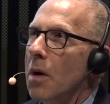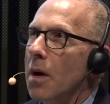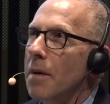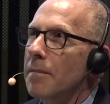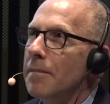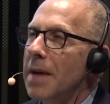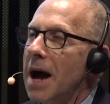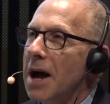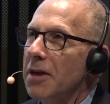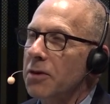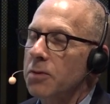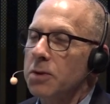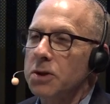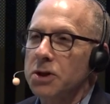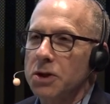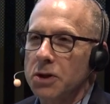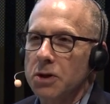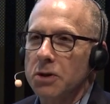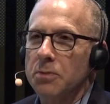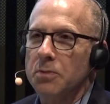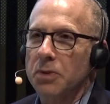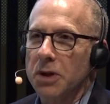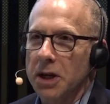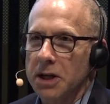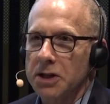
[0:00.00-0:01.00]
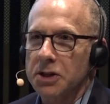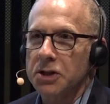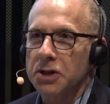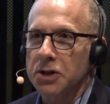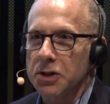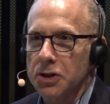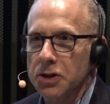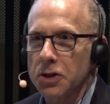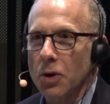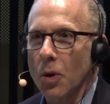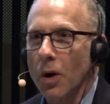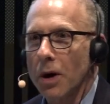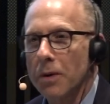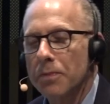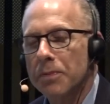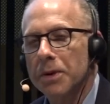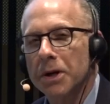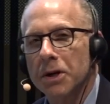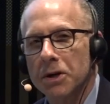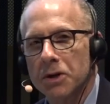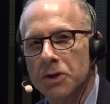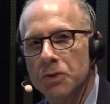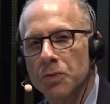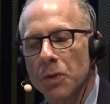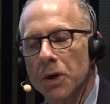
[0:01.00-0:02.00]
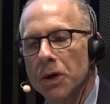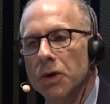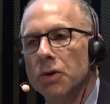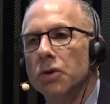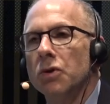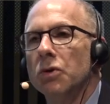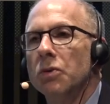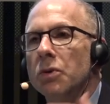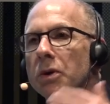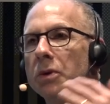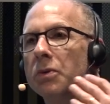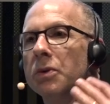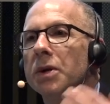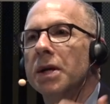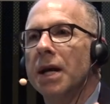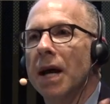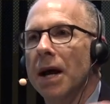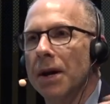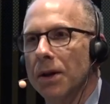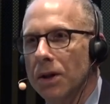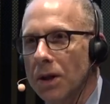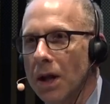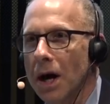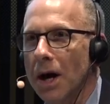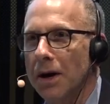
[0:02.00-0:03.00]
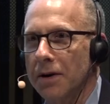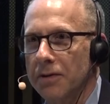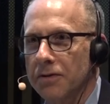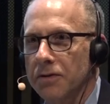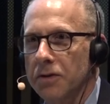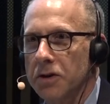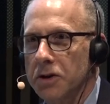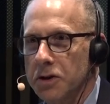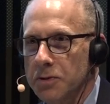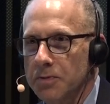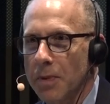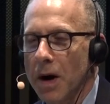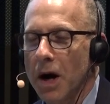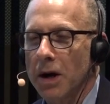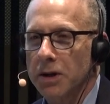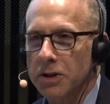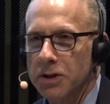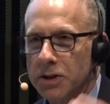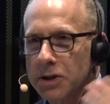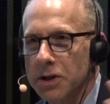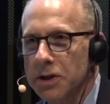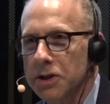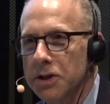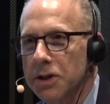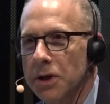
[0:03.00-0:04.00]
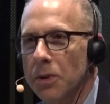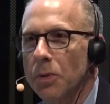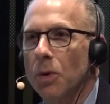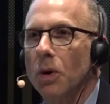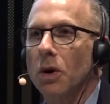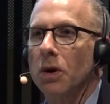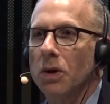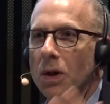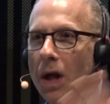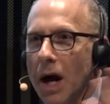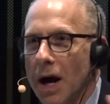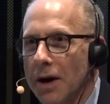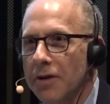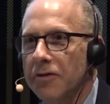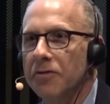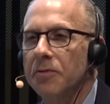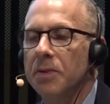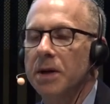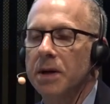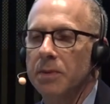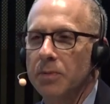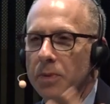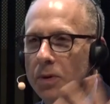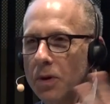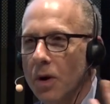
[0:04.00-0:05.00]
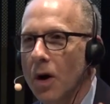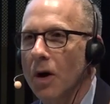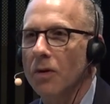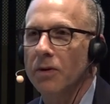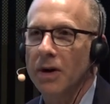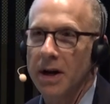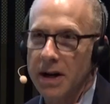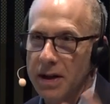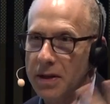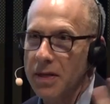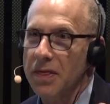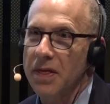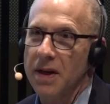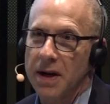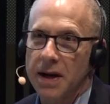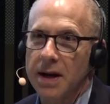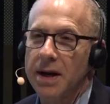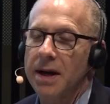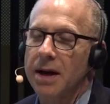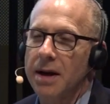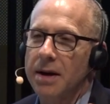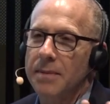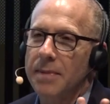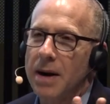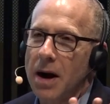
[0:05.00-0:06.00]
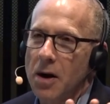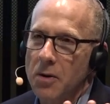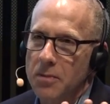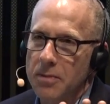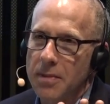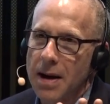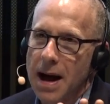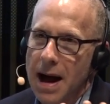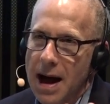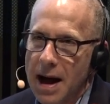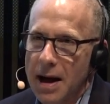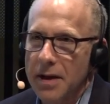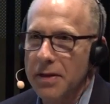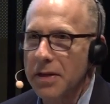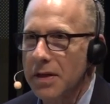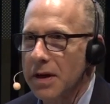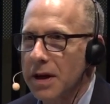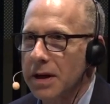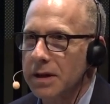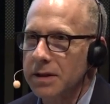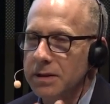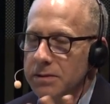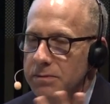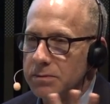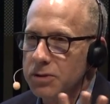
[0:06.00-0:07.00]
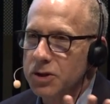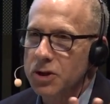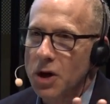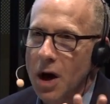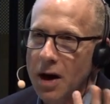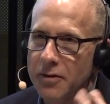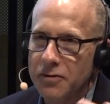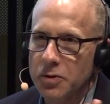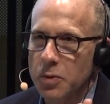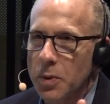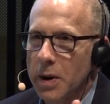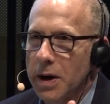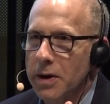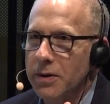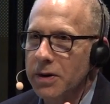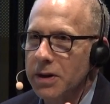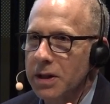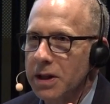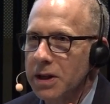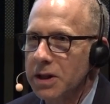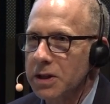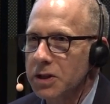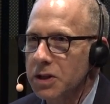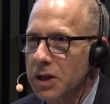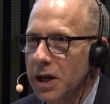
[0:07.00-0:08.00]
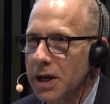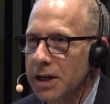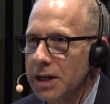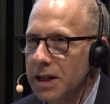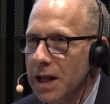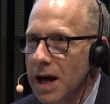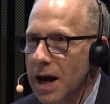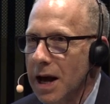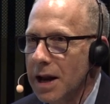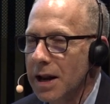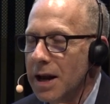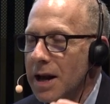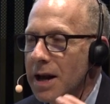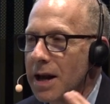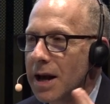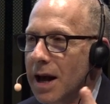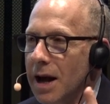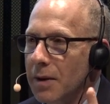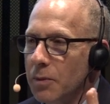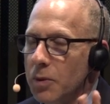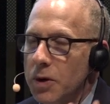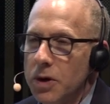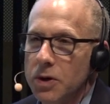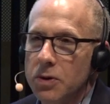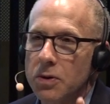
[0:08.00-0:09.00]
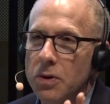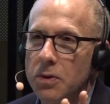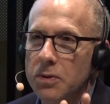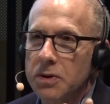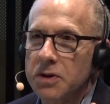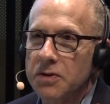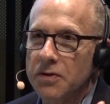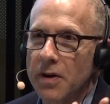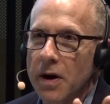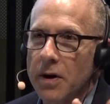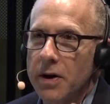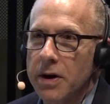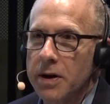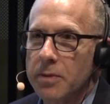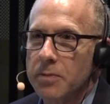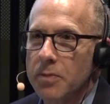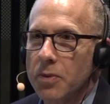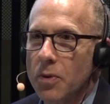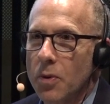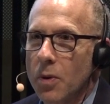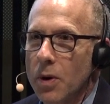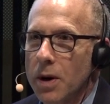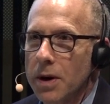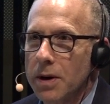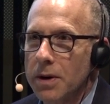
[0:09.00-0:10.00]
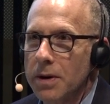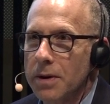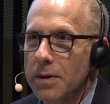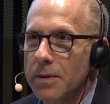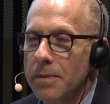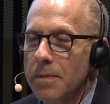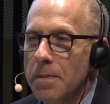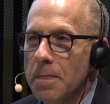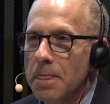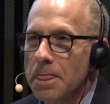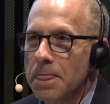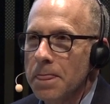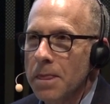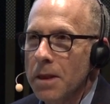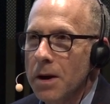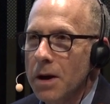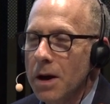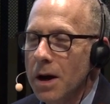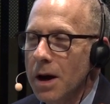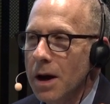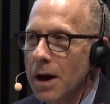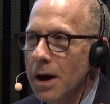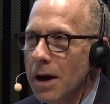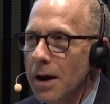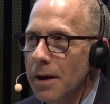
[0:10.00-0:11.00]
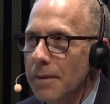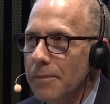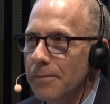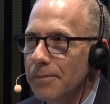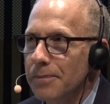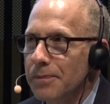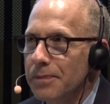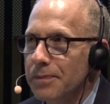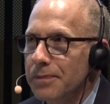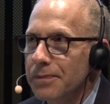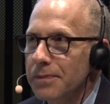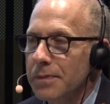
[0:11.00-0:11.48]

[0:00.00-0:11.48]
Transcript: math was a good place to start because we knew we would get a lot of response because there were a lot of people already thinking about math and software and things like that. And we knew it was very important um,